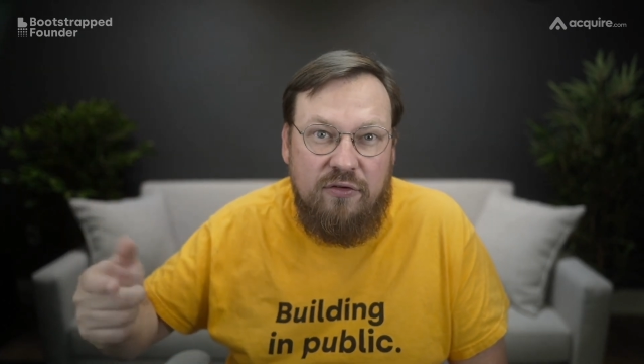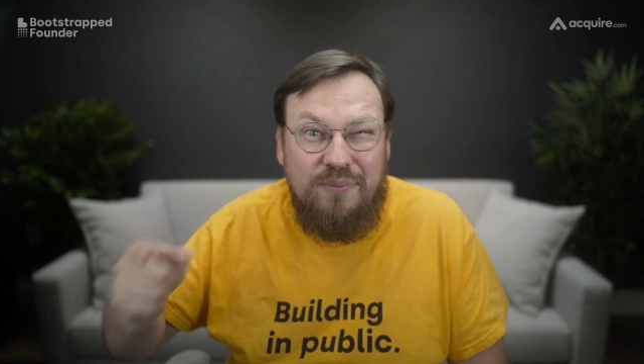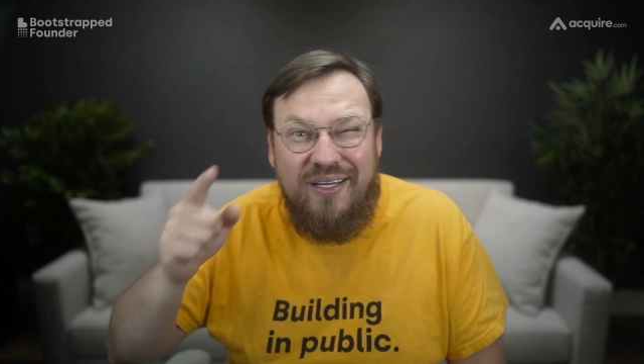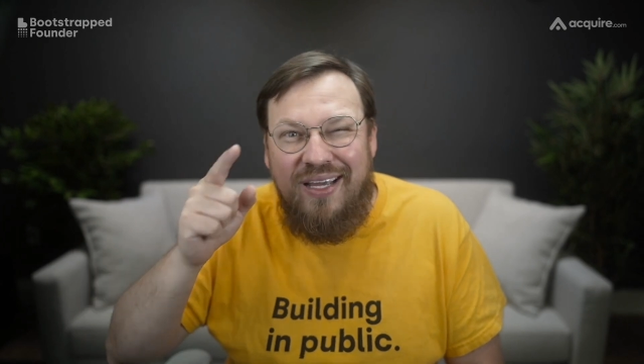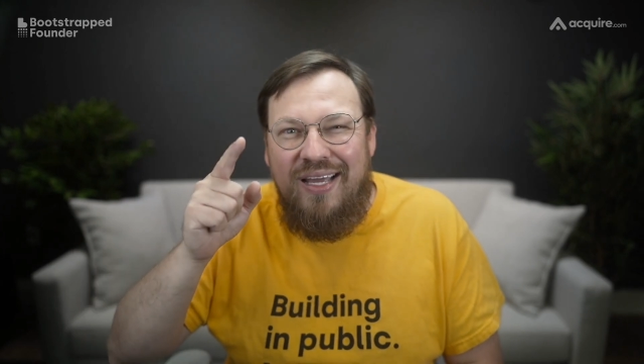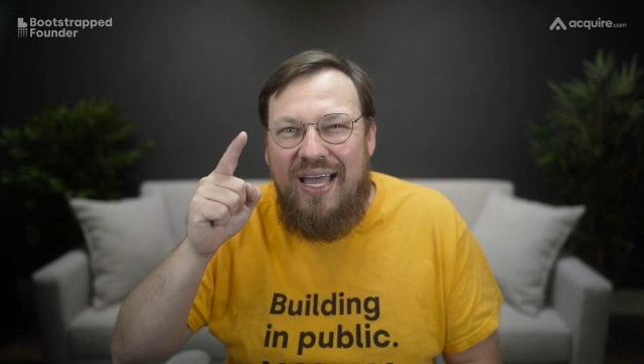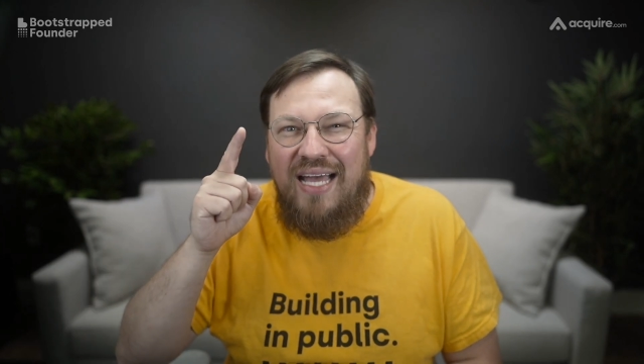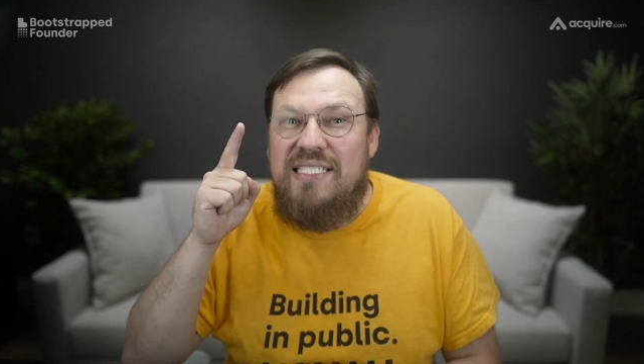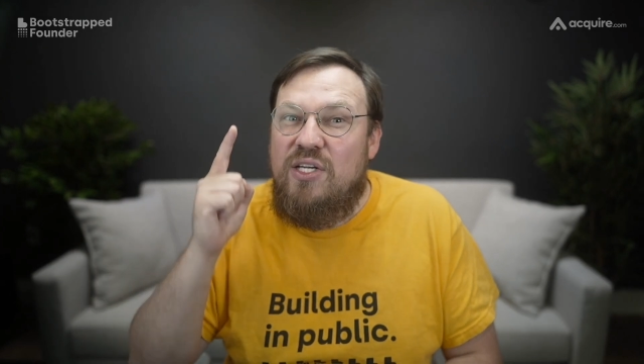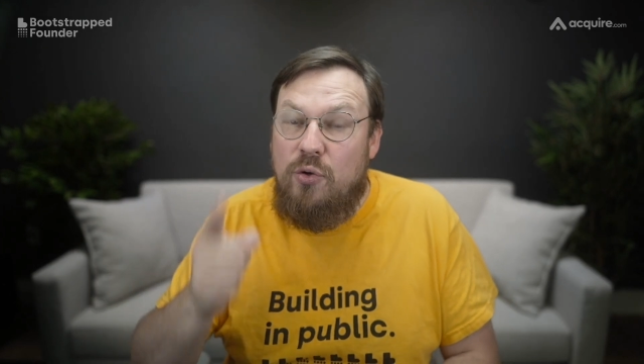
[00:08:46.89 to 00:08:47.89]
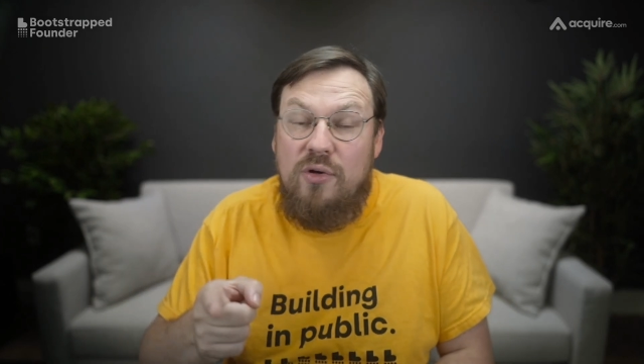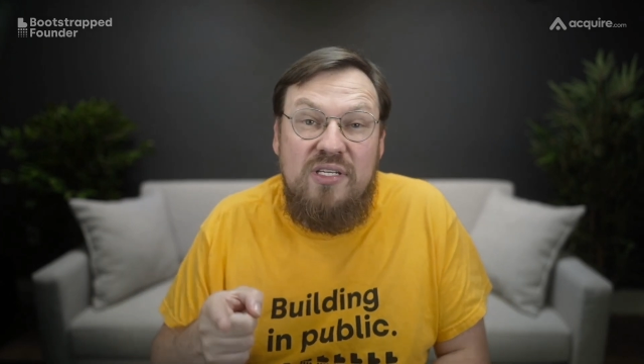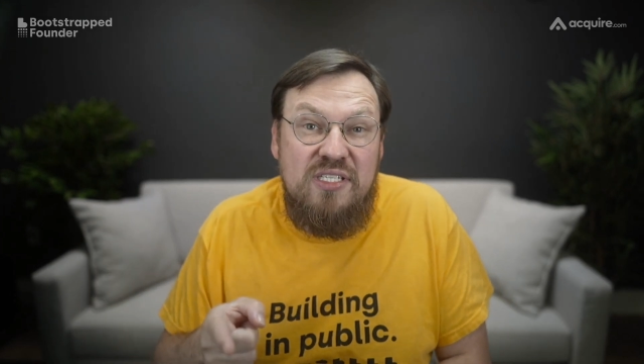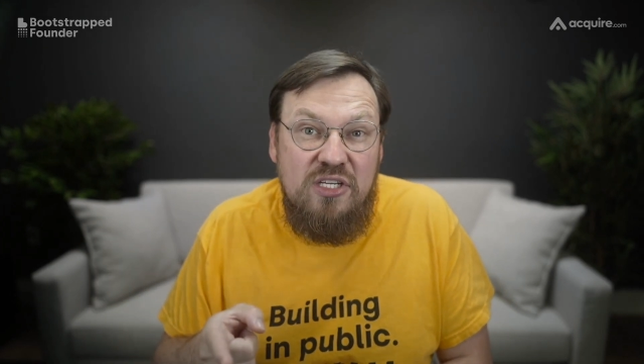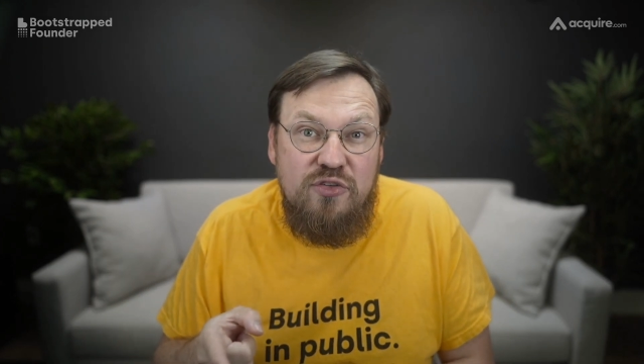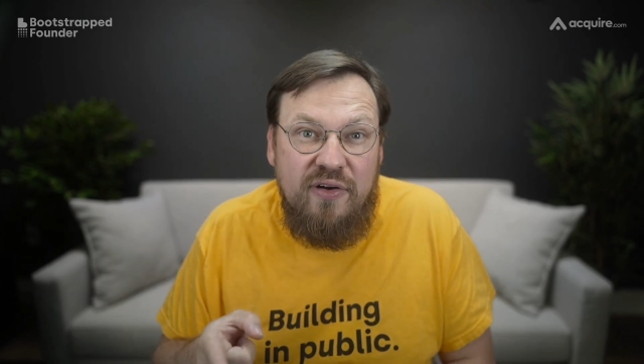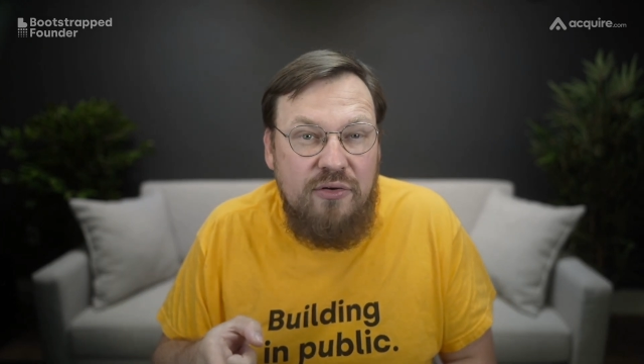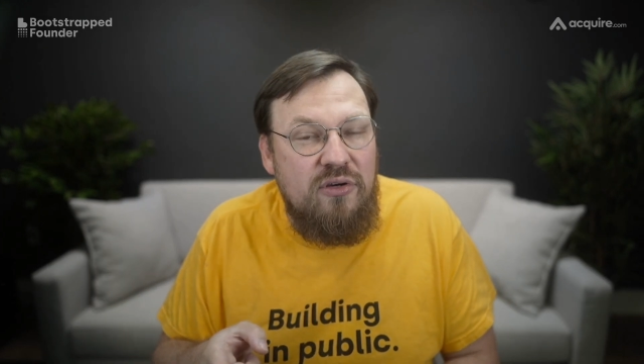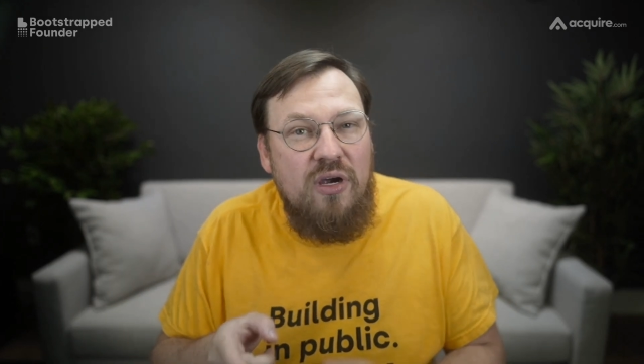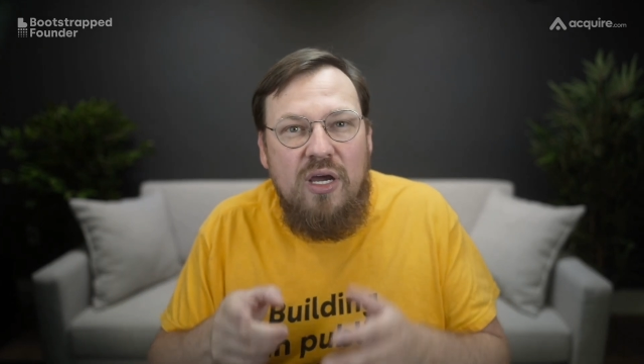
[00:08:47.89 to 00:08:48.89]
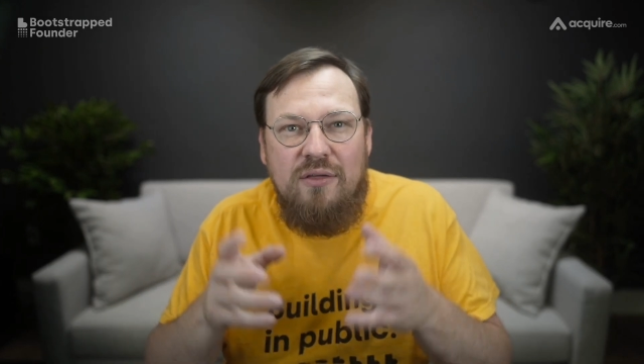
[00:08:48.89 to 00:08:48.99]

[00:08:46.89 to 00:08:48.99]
But as an early stage founder,